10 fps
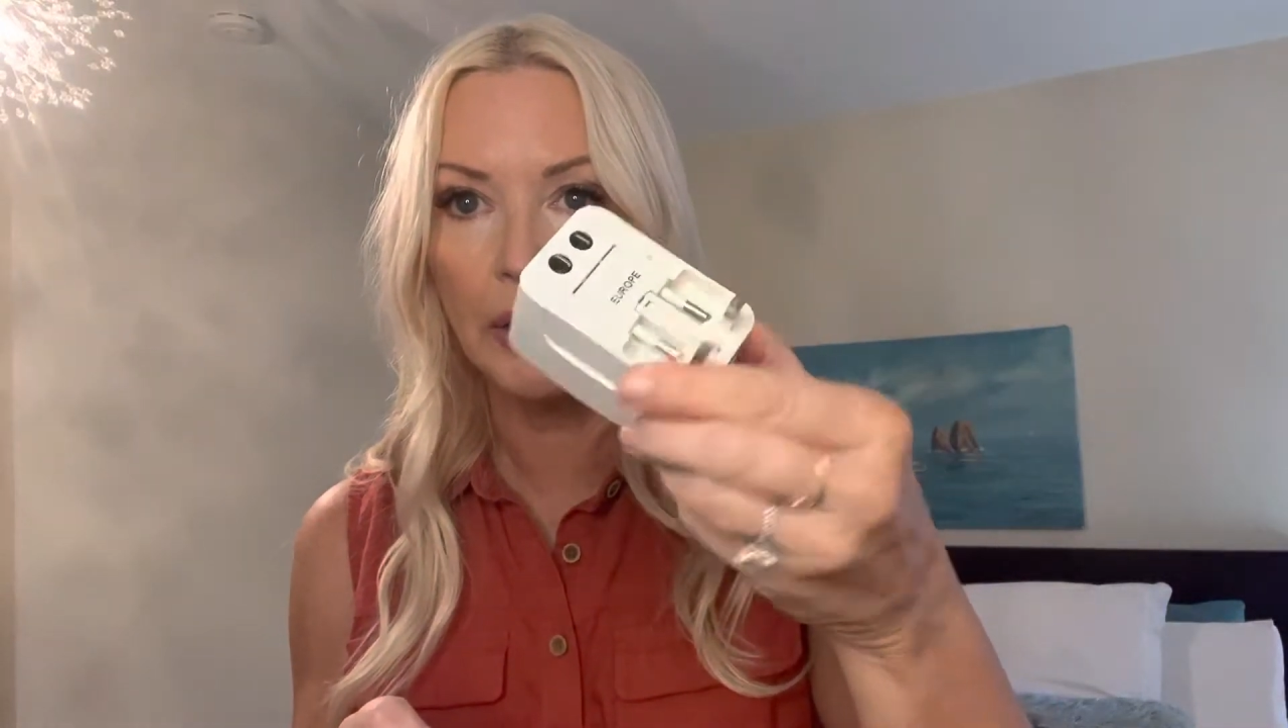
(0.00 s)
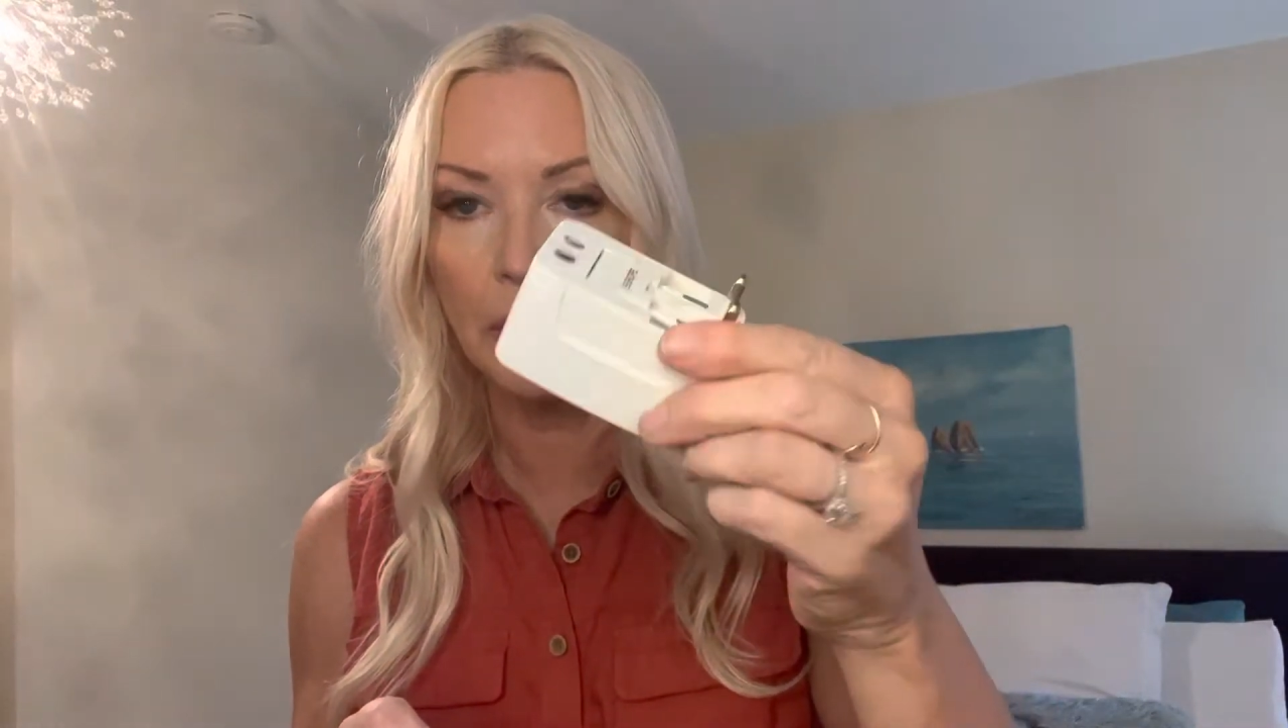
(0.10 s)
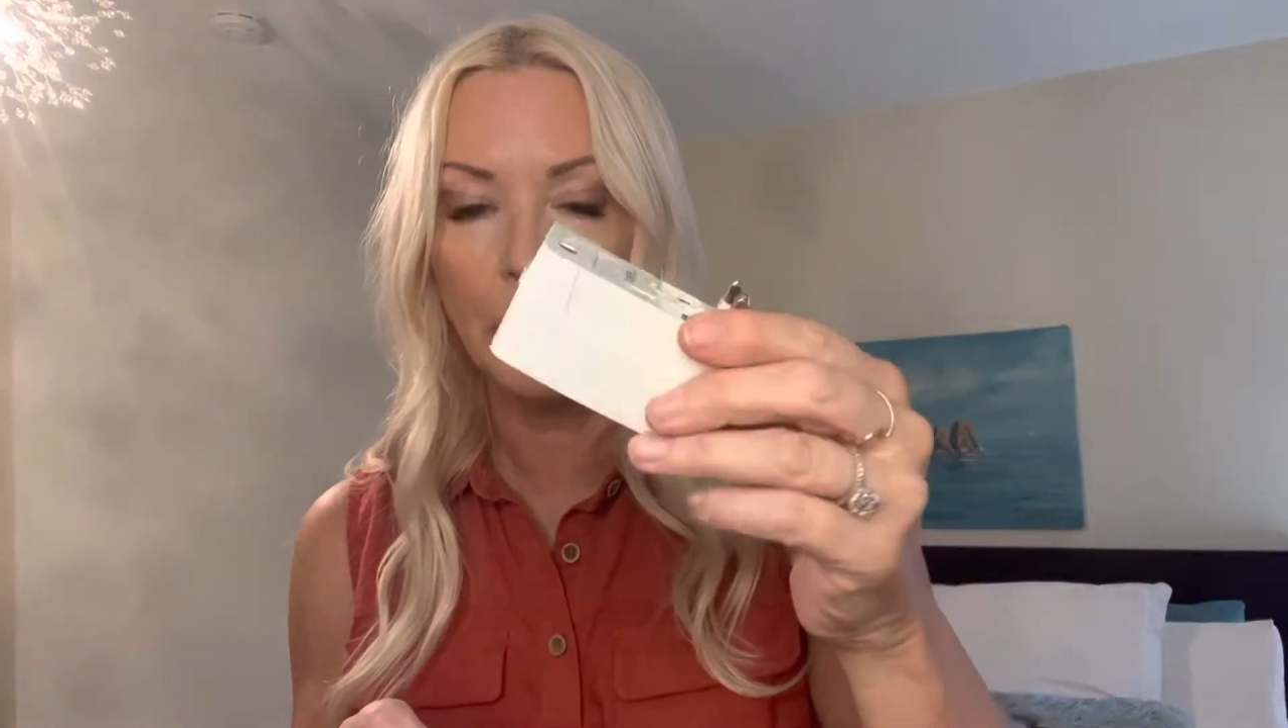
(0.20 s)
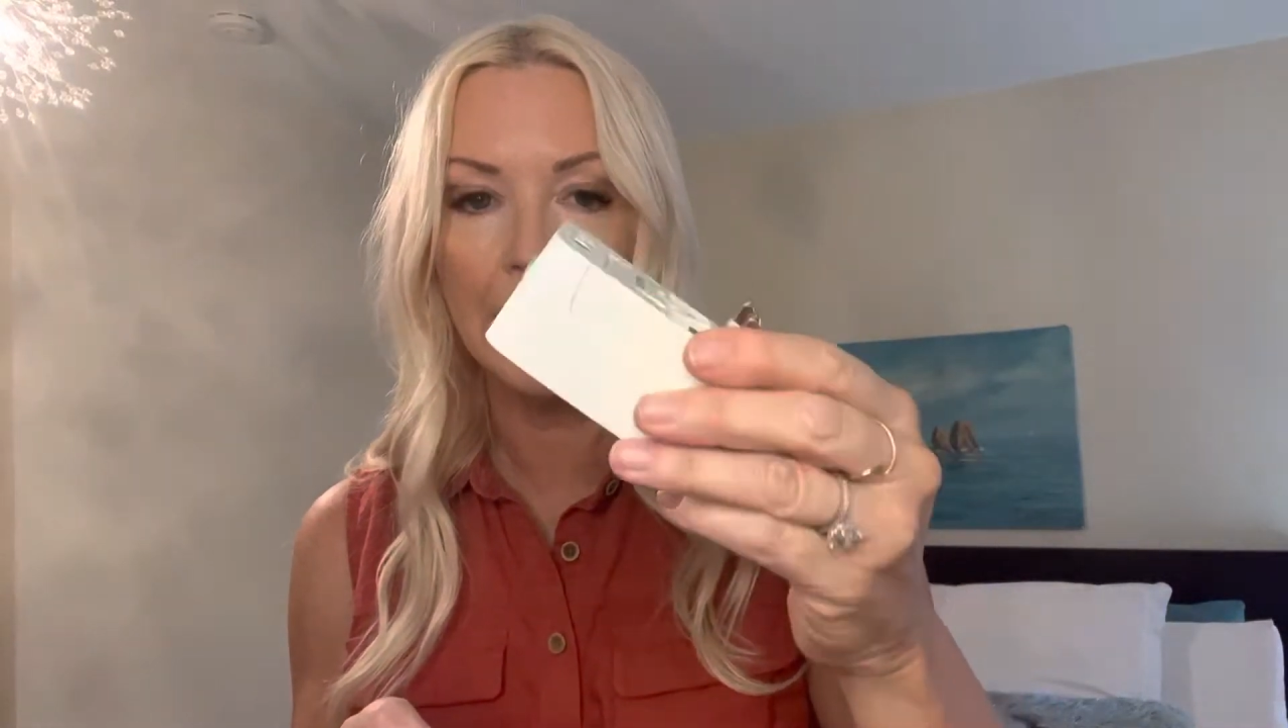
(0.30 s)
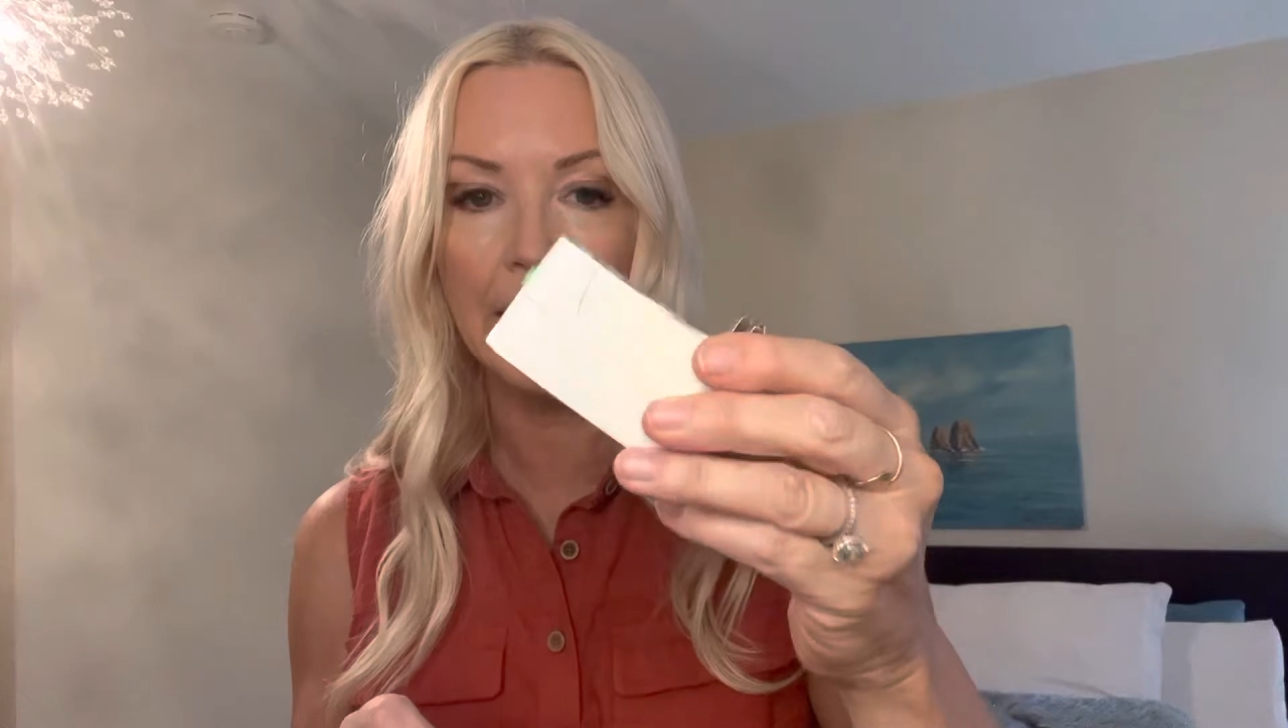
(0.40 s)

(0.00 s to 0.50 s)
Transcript: or Rite